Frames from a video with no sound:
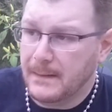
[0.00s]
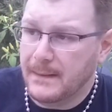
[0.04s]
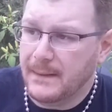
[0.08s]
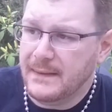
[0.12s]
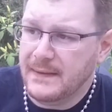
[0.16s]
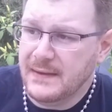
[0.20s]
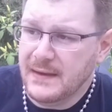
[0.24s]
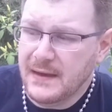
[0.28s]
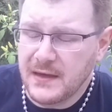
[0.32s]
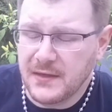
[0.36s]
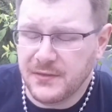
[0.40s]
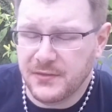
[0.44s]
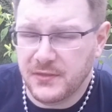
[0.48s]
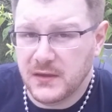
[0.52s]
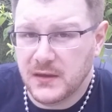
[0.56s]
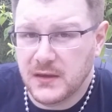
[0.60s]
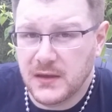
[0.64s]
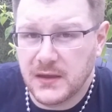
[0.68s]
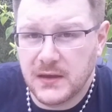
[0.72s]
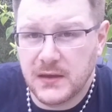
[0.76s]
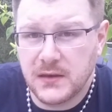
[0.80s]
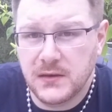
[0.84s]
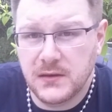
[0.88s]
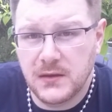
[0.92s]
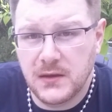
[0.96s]
Yeah, I think
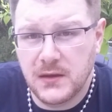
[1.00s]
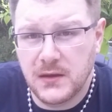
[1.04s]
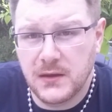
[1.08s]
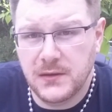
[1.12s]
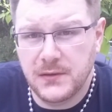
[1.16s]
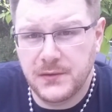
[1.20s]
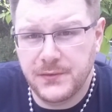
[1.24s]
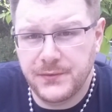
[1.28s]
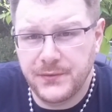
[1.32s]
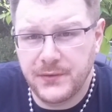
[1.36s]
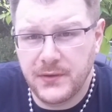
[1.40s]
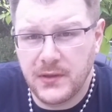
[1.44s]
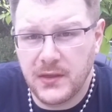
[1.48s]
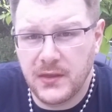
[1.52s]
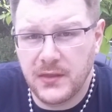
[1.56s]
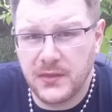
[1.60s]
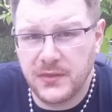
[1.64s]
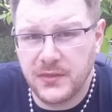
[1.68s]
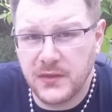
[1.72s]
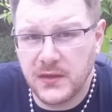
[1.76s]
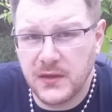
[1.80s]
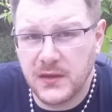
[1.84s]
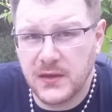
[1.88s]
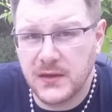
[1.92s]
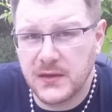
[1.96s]
I
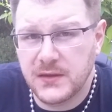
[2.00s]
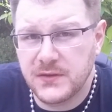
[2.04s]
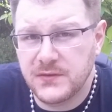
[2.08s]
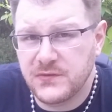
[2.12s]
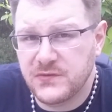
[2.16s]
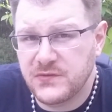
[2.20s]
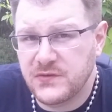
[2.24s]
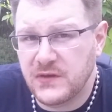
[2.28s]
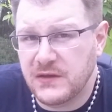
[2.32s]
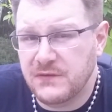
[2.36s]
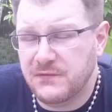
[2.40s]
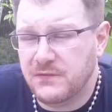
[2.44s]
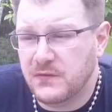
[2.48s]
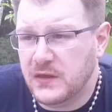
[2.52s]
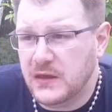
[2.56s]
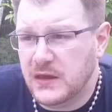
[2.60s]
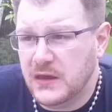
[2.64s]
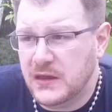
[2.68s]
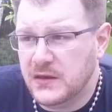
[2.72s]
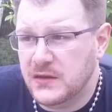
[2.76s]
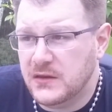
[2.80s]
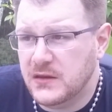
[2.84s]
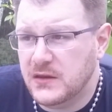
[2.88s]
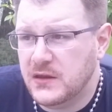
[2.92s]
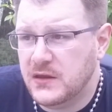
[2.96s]
can safely
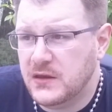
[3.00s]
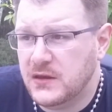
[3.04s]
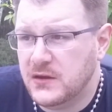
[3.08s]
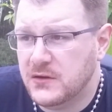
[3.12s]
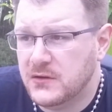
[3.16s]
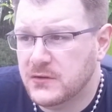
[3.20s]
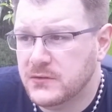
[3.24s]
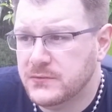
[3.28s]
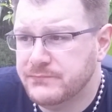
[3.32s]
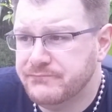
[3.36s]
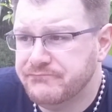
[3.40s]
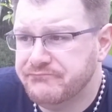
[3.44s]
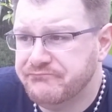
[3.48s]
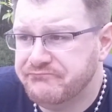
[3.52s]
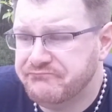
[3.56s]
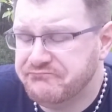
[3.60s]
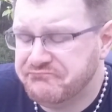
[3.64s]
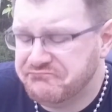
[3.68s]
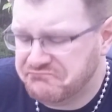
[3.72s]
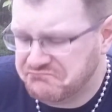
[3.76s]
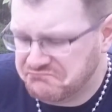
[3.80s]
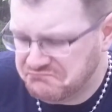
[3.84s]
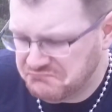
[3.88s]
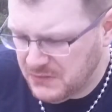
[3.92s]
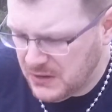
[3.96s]
end it here.
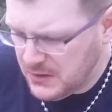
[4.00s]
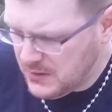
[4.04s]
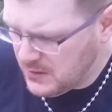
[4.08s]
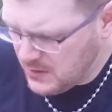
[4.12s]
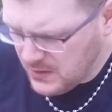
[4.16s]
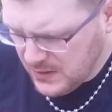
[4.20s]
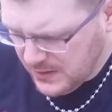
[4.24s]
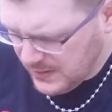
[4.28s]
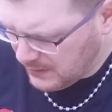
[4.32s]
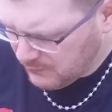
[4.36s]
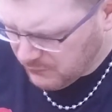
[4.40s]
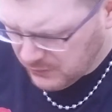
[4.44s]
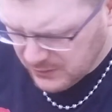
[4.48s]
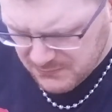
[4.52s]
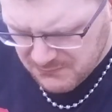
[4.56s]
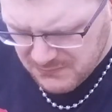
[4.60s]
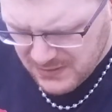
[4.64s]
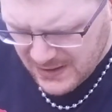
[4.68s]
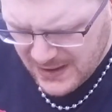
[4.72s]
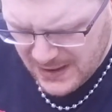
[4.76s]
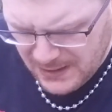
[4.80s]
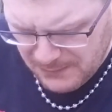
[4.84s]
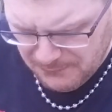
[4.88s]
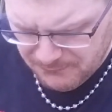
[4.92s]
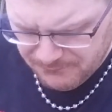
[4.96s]
That wasn't
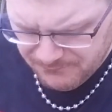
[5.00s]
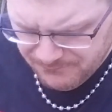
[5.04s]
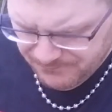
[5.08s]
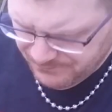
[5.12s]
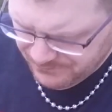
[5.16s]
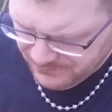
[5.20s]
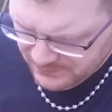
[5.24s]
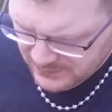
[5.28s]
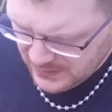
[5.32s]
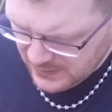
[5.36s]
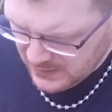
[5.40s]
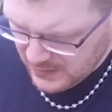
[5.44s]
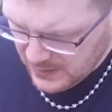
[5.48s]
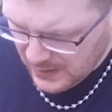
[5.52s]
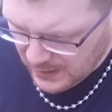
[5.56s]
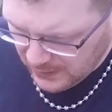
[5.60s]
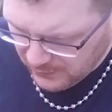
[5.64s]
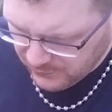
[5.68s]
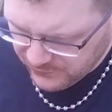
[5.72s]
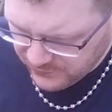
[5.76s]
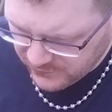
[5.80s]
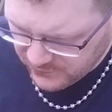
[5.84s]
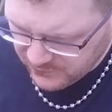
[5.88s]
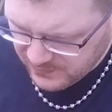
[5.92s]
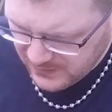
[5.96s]
bad. I
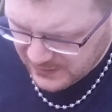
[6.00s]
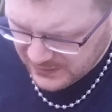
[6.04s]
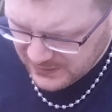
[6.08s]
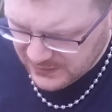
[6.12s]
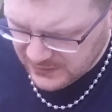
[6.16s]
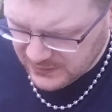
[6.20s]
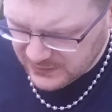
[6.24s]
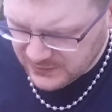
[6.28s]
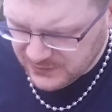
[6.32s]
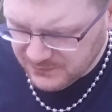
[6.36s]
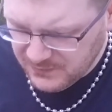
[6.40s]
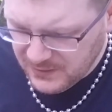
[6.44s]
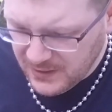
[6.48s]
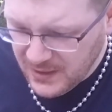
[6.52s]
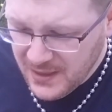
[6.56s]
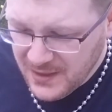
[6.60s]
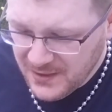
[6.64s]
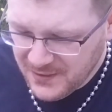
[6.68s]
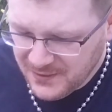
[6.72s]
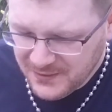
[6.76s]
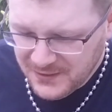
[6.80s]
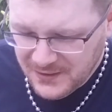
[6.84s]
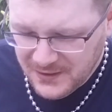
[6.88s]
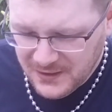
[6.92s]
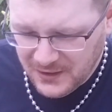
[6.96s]
was expecting it to be
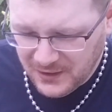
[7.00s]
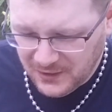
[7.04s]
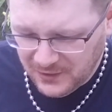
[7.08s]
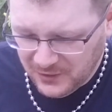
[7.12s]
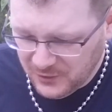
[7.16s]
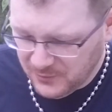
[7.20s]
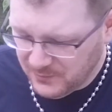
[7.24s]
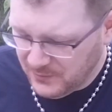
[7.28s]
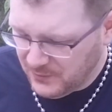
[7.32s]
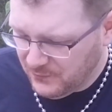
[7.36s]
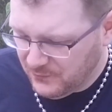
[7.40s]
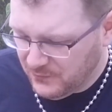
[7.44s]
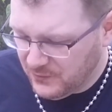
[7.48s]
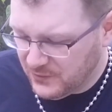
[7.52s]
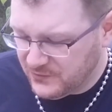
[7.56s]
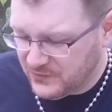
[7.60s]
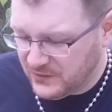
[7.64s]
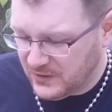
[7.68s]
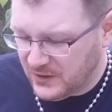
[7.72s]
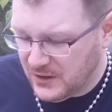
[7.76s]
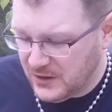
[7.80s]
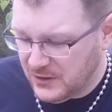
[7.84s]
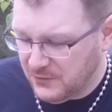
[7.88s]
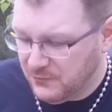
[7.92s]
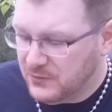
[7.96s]
a little bit worse.
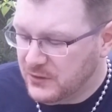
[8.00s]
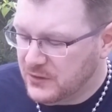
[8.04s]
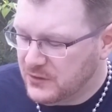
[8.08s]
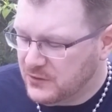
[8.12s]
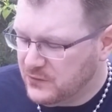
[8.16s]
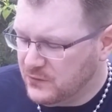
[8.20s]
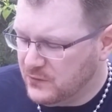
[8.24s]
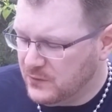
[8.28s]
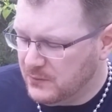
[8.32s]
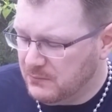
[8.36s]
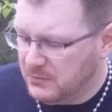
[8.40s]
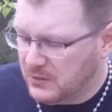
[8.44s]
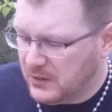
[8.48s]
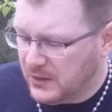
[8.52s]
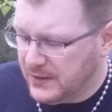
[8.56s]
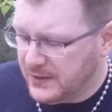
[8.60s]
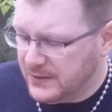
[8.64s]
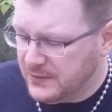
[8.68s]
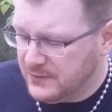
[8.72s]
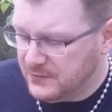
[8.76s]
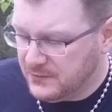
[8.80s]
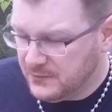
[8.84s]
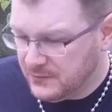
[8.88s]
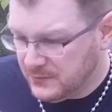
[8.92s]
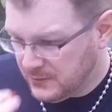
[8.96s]
I kind of went into it
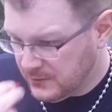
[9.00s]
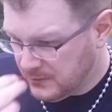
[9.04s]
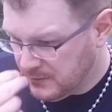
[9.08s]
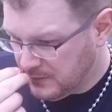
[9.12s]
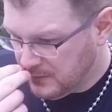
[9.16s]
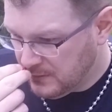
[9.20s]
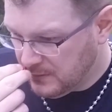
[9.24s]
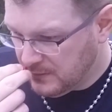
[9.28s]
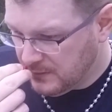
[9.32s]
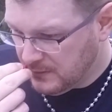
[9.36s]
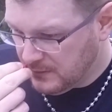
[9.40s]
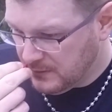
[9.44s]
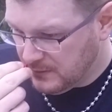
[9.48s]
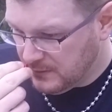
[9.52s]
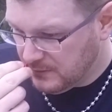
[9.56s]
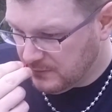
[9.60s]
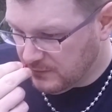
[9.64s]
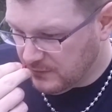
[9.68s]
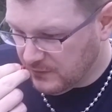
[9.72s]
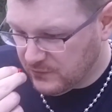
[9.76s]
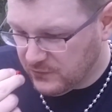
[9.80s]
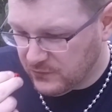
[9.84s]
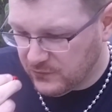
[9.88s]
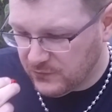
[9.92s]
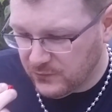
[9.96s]
blind.
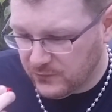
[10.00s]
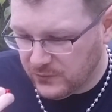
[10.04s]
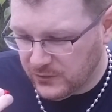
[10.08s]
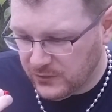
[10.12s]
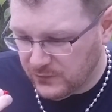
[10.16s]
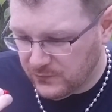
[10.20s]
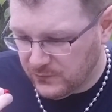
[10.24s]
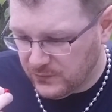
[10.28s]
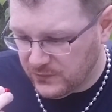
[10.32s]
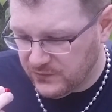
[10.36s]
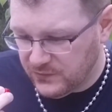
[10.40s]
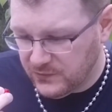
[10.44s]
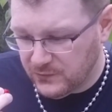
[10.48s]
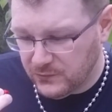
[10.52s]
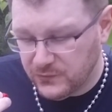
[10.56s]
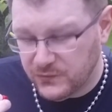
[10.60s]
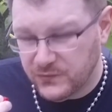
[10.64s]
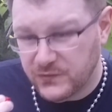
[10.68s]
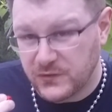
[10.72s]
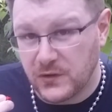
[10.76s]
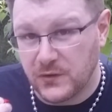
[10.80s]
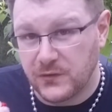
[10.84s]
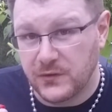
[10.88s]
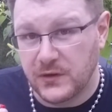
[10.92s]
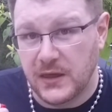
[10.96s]
This is one of the ones that was
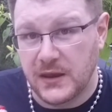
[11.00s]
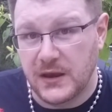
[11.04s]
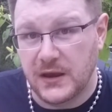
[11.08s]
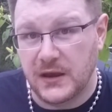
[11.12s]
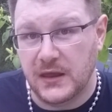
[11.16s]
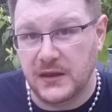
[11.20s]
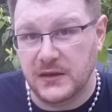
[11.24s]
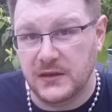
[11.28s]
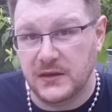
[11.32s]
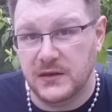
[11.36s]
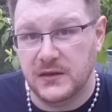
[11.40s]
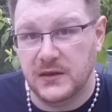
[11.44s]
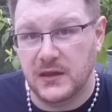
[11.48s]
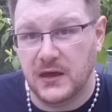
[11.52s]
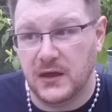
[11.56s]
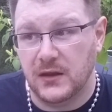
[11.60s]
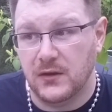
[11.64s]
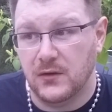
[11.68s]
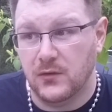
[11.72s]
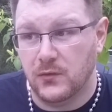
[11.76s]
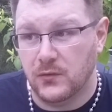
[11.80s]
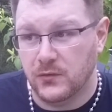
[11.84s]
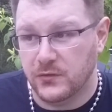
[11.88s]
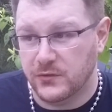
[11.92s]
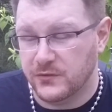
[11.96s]
donated. I did not
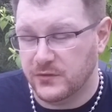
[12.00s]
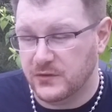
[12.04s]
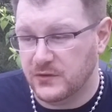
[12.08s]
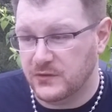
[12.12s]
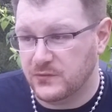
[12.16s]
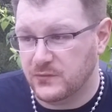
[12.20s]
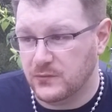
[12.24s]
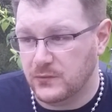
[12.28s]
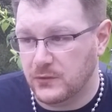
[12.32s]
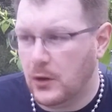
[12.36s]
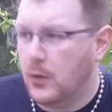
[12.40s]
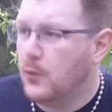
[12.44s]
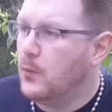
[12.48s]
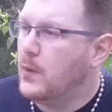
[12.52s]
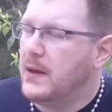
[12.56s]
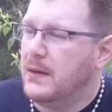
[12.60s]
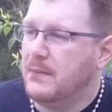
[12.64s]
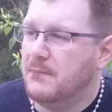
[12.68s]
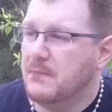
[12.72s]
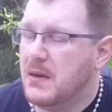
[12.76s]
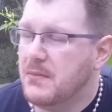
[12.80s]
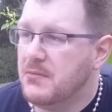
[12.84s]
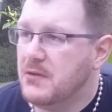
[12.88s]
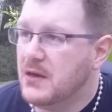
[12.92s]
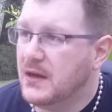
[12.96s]
order this one. Oh wait,
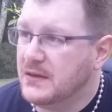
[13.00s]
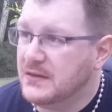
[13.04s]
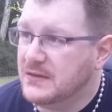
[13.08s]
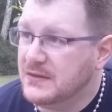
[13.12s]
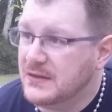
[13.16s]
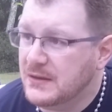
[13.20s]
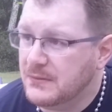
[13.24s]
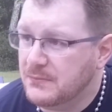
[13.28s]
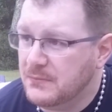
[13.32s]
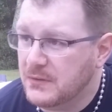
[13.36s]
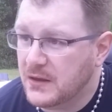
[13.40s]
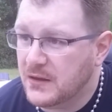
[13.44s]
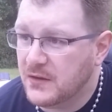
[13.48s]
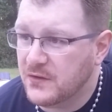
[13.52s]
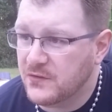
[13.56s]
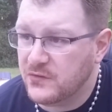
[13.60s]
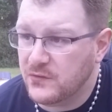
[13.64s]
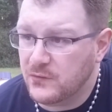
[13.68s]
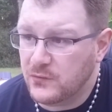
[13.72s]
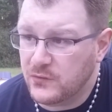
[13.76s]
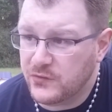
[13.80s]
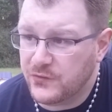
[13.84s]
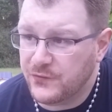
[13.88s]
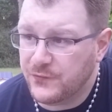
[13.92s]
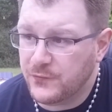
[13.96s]
maybe I did because
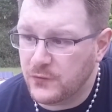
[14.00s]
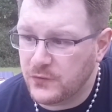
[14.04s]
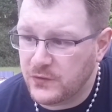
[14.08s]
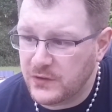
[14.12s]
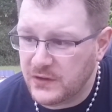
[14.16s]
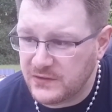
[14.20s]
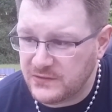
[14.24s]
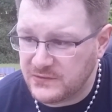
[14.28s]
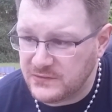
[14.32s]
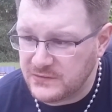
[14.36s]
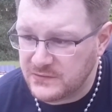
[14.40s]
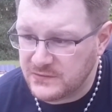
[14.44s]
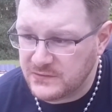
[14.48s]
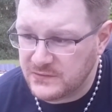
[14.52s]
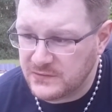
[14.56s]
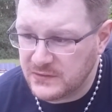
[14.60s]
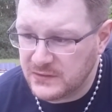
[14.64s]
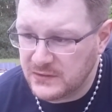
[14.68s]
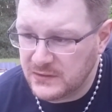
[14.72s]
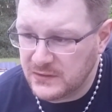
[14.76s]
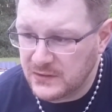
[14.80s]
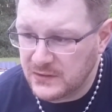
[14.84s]
it was a Fruitessence.